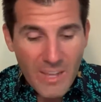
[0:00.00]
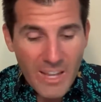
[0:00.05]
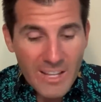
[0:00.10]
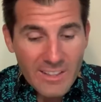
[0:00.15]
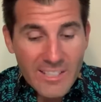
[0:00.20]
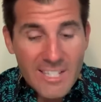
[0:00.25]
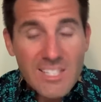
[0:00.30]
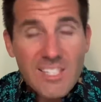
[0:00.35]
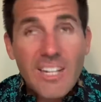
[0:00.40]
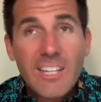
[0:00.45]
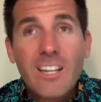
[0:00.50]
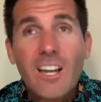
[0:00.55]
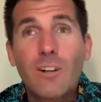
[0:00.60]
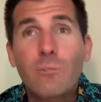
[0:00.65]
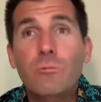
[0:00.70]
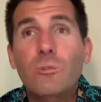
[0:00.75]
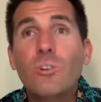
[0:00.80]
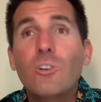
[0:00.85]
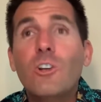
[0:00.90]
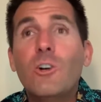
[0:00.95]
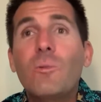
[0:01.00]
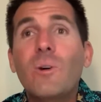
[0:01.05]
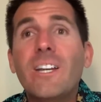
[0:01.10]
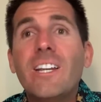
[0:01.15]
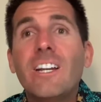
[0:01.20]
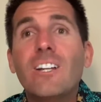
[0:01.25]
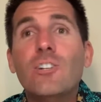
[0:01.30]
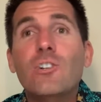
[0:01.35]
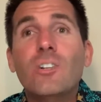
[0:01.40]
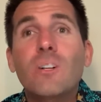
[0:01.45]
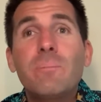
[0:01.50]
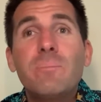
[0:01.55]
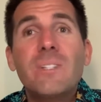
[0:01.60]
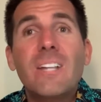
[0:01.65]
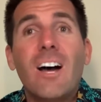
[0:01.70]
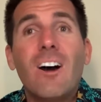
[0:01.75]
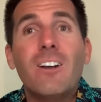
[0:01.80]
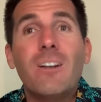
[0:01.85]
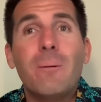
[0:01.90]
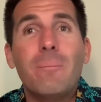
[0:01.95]
Let's take a real quick trip
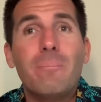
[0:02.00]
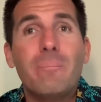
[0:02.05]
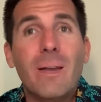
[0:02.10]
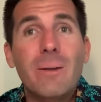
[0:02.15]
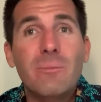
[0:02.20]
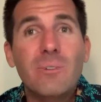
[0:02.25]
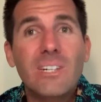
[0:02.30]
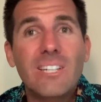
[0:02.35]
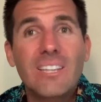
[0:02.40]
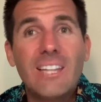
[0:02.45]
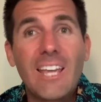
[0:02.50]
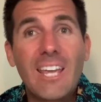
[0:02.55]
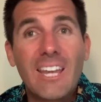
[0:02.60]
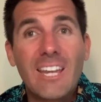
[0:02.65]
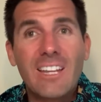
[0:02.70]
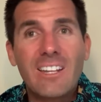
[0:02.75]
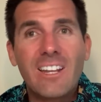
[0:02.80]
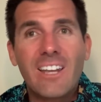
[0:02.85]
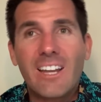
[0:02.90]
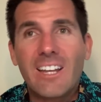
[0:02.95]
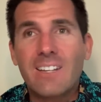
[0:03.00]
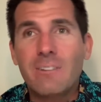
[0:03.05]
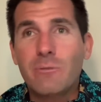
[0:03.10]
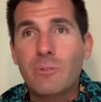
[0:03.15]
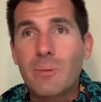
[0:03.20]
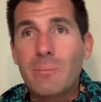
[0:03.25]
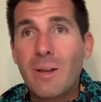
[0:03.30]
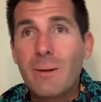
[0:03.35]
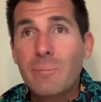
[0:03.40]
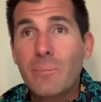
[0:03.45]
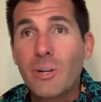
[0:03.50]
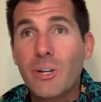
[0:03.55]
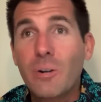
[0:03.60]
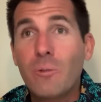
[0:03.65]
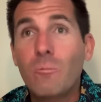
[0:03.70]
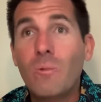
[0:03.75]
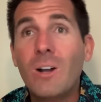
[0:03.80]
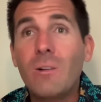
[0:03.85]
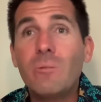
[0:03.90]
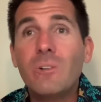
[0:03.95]
down memory lane and remember
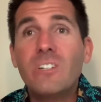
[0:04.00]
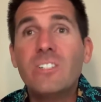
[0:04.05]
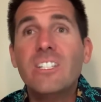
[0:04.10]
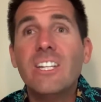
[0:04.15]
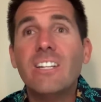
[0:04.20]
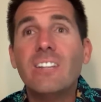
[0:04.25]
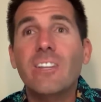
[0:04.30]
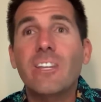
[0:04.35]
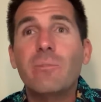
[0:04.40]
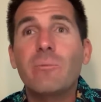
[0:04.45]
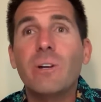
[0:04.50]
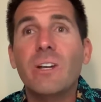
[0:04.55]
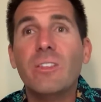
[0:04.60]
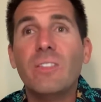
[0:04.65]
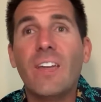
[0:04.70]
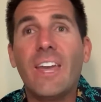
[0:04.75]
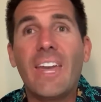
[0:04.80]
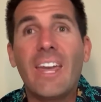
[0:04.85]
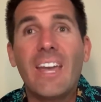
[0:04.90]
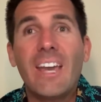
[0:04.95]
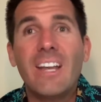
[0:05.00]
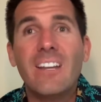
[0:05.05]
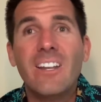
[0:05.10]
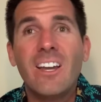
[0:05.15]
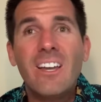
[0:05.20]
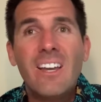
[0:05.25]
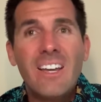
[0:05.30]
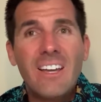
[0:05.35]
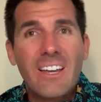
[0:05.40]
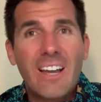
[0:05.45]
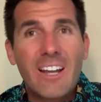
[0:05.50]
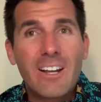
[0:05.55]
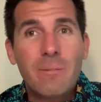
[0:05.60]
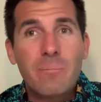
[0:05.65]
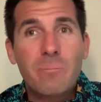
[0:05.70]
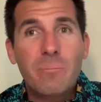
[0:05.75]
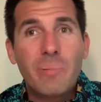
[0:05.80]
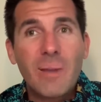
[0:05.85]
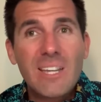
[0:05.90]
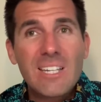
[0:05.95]
what we're dealing with and kind
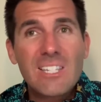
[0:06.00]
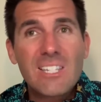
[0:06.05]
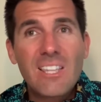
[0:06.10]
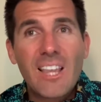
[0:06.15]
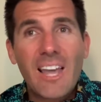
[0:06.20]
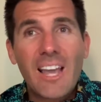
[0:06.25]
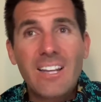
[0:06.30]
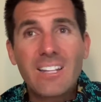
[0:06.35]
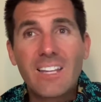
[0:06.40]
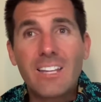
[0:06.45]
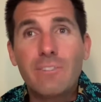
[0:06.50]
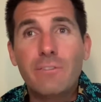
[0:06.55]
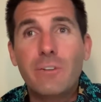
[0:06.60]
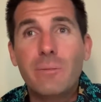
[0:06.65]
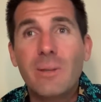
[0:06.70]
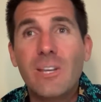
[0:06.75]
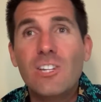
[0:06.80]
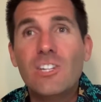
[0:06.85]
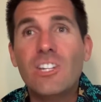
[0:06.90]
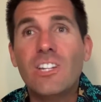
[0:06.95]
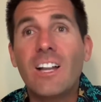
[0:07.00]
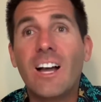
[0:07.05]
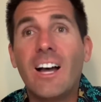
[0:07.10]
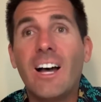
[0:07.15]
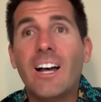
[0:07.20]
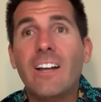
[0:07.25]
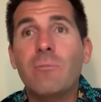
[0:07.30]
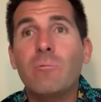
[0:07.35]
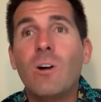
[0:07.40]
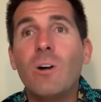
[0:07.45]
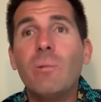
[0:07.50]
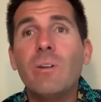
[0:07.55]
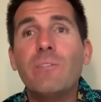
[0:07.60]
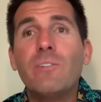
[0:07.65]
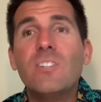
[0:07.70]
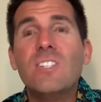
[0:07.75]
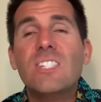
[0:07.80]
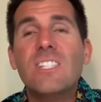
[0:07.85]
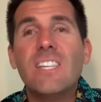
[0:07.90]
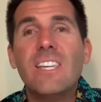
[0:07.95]
of base that information on what we
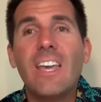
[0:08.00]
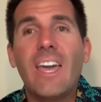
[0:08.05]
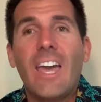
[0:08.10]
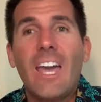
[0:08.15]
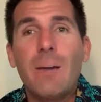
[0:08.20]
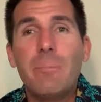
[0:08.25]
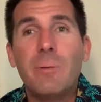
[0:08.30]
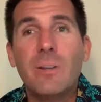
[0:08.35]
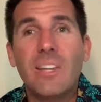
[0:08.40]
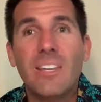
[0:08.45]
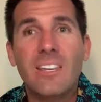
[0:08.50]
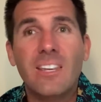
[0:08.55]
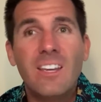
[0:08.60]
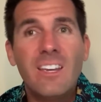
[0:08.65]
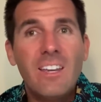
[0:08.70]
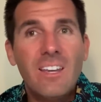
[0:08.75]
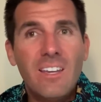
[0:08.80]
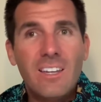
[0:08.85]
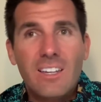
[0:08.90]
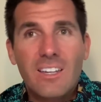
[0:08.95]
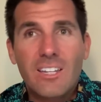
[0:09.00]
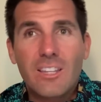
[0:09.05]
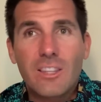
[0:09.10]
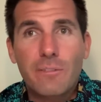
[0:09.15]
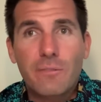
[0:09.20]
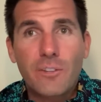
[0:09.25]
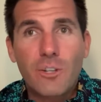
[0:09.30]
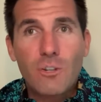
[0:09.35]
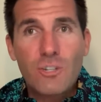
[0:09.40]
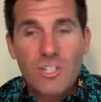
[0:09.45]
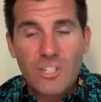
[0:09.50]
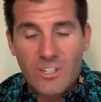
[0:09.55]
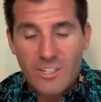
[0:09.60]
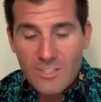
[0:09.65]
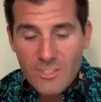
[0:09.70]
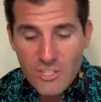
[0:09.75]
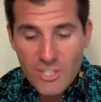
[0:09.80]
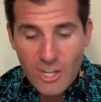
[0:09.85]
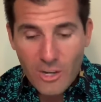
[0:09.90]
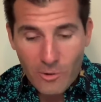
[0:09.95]
foresee happening in the future.
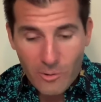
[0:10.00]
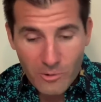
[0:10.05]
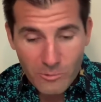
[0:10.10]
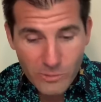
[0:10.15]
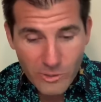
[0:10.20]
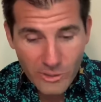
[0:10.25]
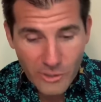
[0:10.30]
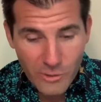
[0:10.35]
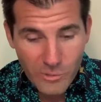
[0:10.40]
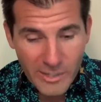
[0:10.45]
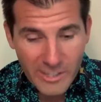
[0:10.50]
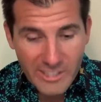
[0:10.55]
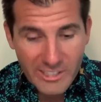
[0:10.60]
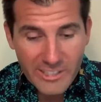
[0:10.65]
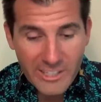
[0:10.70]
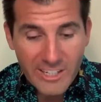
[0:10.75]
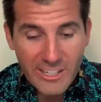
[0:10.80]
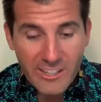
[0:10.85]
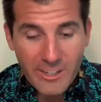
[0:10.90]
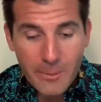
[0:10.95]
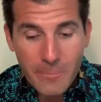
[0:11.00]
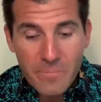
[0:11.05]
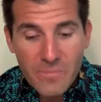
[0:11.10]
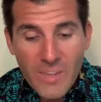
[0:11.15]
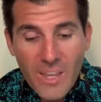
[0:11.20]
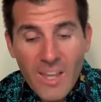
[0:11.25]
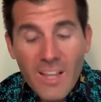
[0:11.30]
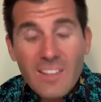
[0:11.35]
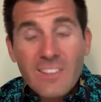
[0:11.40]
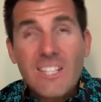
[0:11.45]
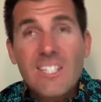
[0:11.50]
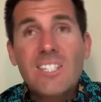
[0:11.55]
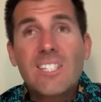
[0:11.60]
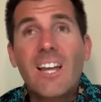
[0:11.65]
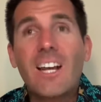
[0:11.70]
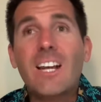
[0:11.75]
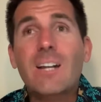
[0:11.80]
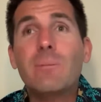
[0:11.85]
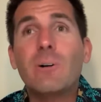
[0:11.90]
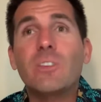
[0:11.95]
So, real quickly here, let's
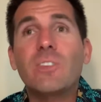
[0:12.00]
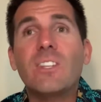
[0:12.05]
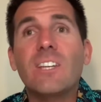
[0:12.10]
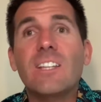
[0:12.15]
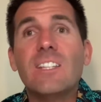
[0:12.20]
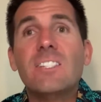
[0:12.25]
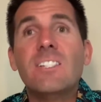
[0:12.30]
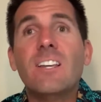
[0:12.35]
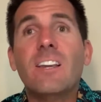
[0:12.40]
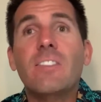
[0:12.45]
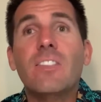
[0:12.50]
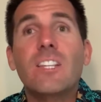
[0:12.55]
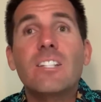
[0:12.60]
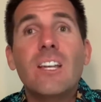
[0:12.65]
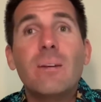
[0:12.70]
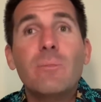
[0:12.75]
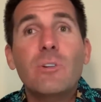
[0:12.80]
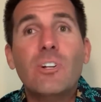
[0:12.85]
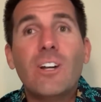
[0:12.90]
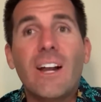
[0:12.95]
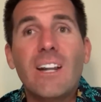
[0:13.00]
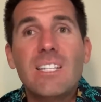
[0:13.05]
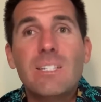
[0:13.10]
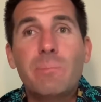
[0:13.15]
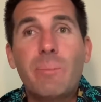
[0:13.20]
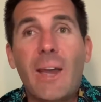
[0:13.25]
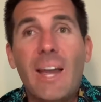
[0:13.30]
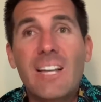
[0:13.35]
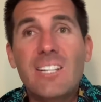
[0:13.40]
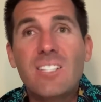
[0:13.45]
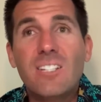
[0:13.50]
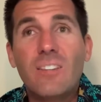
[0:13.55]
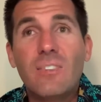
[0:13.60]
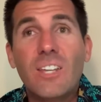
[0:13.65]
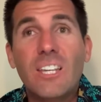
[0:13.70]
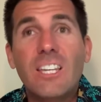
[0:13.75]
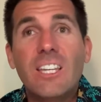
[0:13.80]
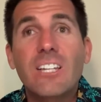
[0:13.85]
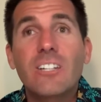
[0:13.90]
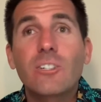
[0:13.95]
talk about this. The Democrats passed
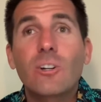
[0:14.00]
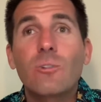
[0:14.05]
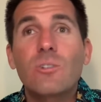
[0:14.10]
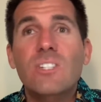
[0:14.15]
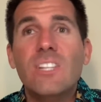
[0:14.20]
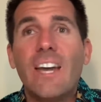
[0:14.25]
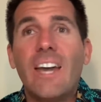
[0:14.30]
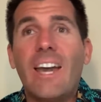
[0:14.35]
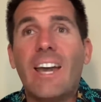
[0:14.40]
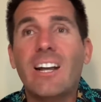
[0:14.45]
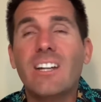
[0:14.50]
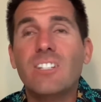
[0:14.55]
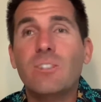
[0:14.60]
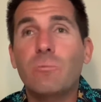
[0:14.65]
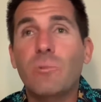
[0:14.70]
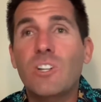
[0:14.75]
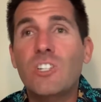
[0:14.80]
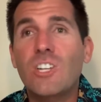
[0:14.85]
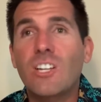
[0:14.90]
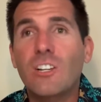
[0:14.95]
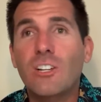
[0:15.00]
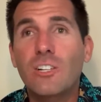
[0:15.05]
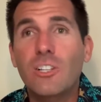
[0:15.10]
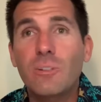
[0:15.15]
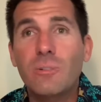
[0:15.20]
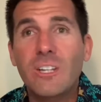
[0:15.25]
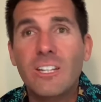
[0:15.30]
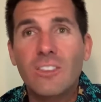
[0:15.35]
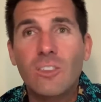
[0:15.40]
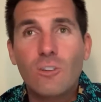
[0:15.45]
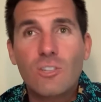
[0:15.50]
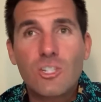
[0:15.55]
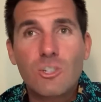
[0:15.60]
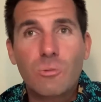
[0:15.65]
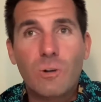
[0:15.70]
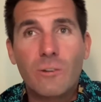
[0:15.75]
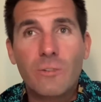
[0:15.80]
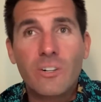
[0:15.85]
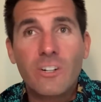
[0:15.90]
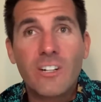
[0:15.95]
the HEROES Act, which included those
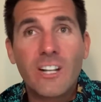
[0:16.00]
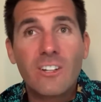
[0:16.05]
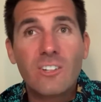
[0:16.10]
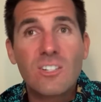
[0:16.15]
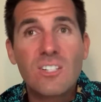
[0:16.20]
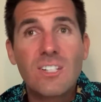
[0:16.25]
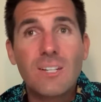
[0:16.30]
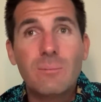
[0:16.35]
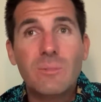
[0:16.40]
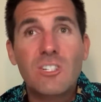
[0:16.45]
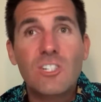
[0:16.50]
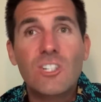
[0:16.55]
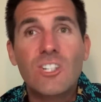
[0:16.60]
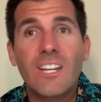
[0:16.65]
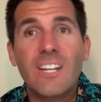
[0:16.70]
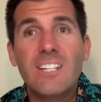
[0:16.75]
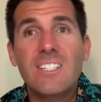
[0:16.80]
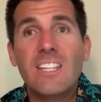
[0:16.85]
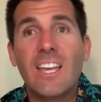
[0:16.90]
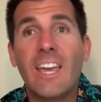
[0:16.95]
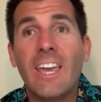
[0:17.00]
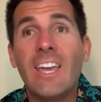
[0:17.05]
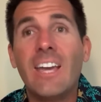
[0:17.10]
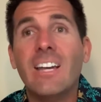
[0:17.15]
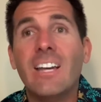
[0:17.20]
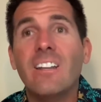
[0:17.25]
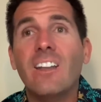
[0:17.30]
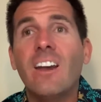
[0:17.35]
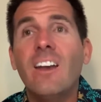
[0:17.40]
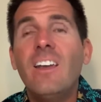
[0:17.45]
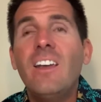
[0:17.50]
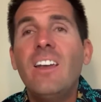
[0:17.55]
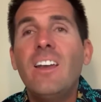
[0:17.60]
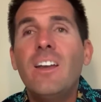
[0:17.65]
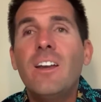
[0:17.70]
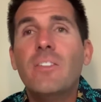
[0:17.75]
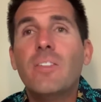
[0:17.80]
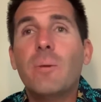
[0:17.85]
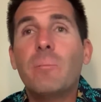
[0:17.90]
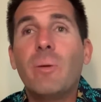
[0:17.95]
$1,200 stimulus checks and
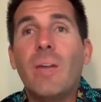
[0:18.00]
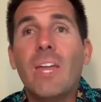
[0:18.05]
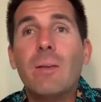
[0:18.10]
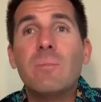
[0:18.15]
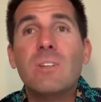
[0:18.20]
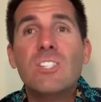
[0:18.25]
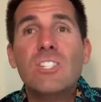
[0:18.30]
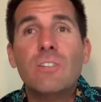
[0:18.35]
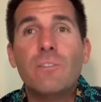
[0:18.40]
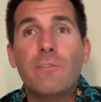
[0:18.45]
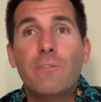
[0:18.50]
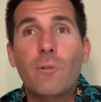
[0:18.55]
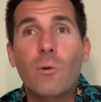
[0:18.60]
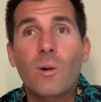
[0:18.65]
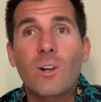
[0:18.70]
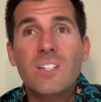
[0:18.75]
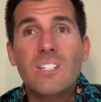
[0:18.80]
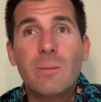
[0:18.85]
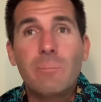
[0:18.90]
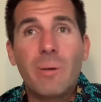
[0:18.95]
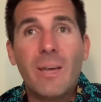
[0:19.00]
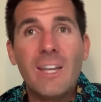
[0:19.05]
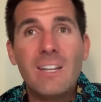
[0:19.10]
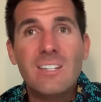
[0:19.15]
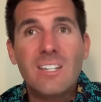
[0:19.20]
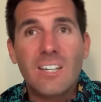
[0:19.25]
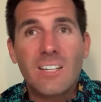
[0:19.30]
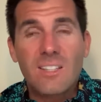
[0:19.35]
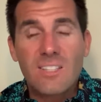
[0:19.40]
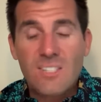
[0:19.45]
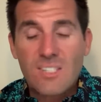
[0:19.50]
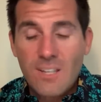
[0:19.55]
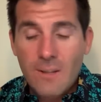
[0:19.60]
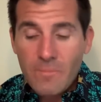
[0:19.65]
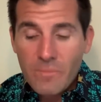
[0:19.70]
the payments for dependents.